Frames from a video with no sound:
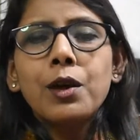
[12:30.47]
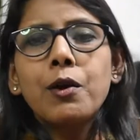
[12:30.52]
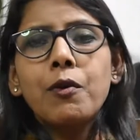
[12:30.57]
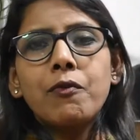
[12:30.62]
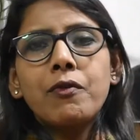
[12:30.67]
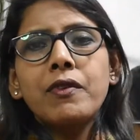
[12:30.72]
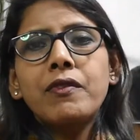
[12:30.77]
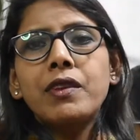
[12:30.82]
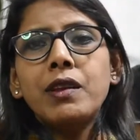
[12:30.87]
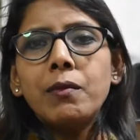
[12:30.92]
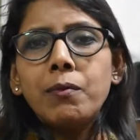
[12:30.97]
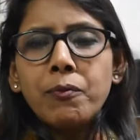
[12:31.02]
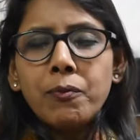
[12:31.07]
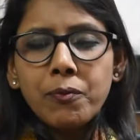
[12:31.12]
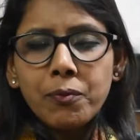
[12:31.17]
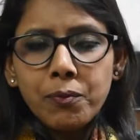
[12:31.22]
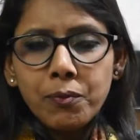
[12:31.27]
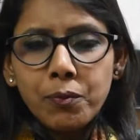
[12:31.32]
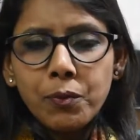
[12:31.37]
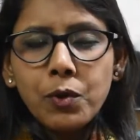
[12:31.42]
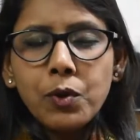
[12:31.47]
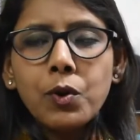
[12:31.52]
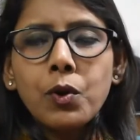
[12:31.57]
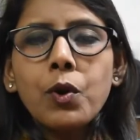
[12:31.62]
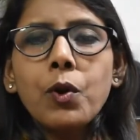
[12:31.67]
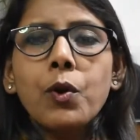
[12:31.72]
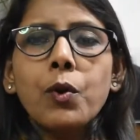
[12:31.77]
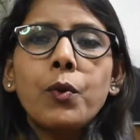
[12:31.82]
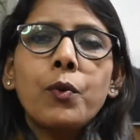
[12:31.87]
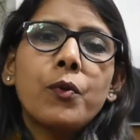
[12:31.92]
We will
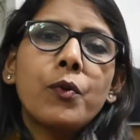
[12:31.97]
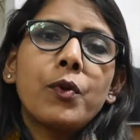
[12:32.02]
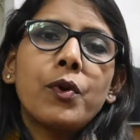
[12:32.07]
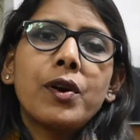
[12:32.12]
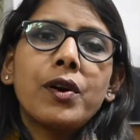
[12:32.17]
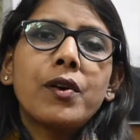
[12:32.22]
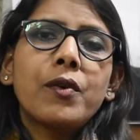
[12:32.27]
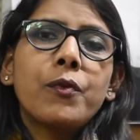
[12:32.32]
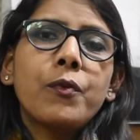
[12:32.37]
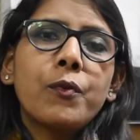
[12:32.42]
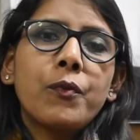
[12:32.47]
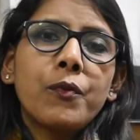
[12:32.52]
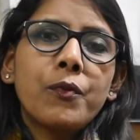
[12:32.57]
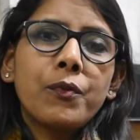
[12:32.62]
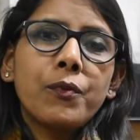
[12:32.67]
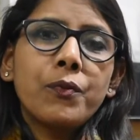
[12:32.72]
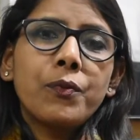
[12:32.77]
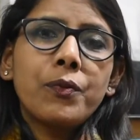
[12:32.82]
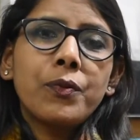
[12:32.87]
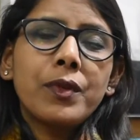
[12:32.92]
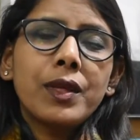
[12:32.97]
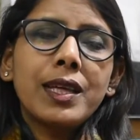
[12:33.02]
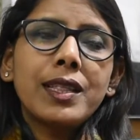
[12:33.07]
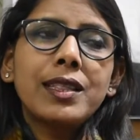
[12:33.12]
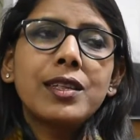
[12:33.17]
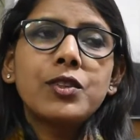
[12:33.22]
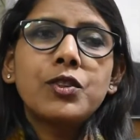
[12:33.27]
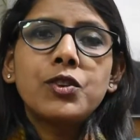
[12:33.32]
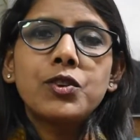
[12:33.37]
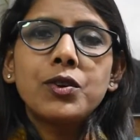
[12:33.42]
go in
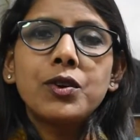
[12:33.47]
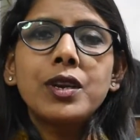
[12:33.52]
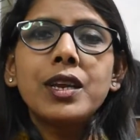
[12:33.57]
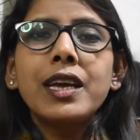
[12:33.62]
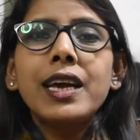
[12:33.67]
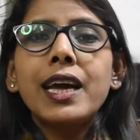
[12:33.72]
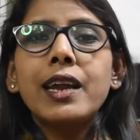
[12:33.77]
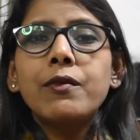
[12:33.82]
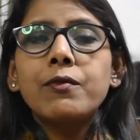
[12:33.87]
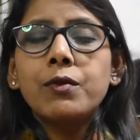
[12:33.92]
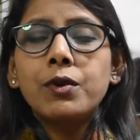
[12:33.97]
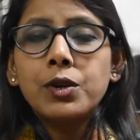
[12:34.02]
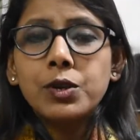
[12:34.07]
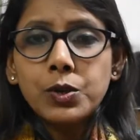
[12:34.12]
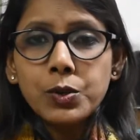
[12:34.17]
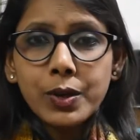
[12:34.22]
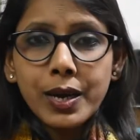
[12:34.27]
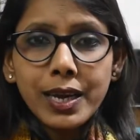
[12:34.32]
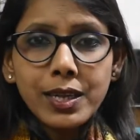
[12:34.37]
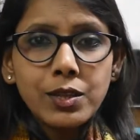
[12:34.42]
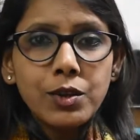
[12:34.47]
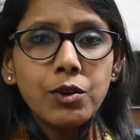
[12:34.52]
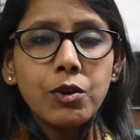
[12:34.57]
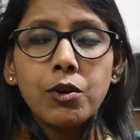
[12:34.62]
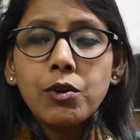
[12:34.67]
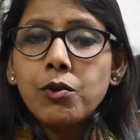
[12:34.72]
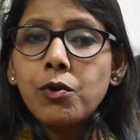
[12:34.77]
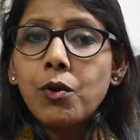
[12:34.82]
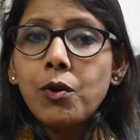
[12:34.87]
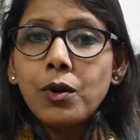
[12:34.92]
this journey and work together
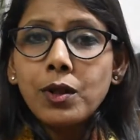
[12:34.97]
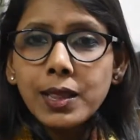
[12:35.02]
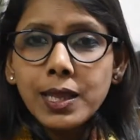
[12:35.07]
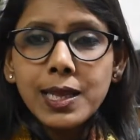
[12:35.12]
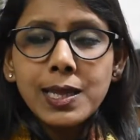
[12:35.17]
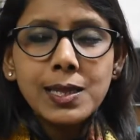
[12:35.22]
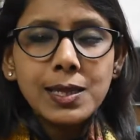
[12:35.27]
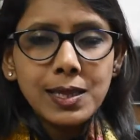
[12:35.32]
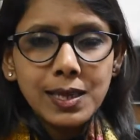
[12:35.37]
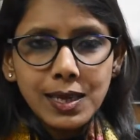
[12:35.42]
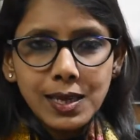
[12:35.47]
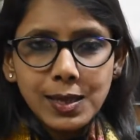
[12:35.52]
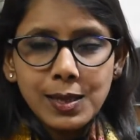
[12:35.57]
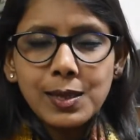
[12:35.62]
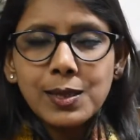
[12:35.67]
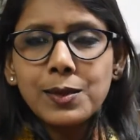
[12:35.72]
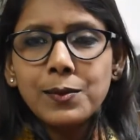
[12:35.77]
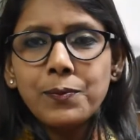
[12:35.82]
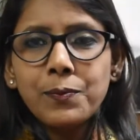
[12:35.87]
on all these things.